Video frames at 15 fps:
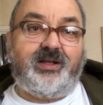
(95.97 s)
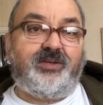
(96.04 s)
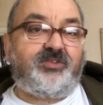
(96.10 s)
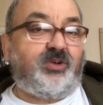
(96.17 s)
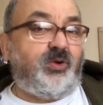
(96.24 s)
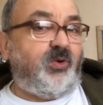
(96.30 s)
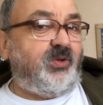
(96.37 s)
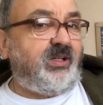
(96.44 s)
It's
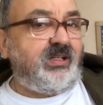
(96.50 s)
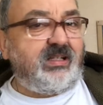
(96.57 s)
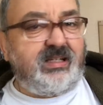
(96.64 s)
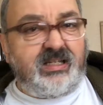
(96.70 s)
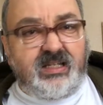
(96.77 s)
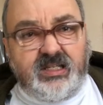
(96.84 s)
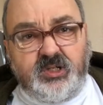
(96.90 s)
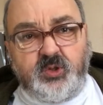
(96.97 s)
got
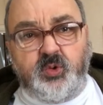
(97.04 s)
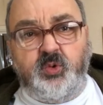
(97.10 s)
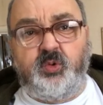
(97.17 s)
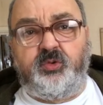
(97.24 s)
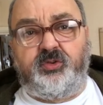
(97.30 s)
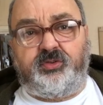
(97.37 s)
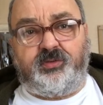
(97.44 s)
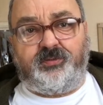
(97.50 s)

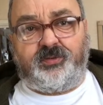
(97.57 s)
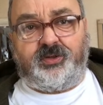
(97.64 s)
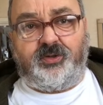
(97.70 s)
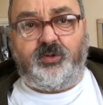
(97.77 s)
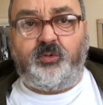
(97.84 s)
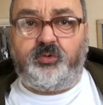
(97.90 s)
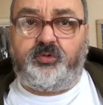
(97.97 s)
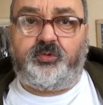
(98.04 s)
loads of
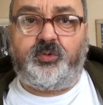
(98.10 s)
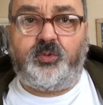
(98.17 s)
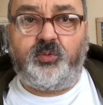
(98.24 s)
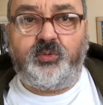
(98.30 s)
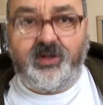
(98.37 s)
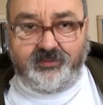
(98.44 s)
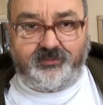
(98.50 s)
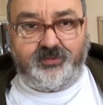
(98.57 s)
cultural
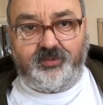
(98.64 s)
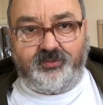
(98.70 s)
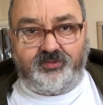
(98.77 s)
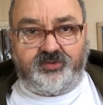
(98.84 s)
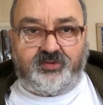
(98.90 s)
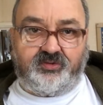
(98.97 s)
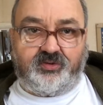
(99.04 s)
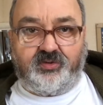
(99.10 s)

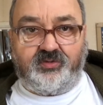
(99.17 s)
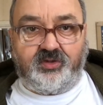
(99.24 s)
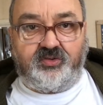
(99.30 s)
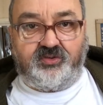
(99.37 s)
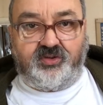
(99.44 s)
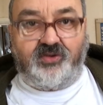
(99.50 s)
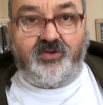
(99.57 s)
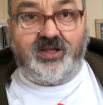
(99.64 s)
references at the
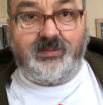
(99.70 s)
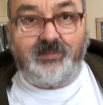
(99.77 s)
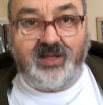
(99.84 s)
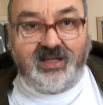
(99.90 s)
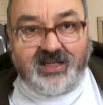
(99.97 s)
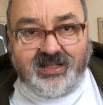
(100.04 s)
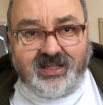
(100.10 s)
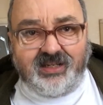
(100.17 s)
time
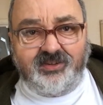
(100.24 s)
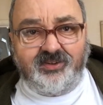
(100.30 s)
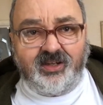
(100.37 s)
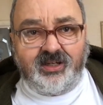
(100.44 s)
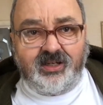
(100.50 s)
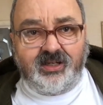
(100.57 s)
in it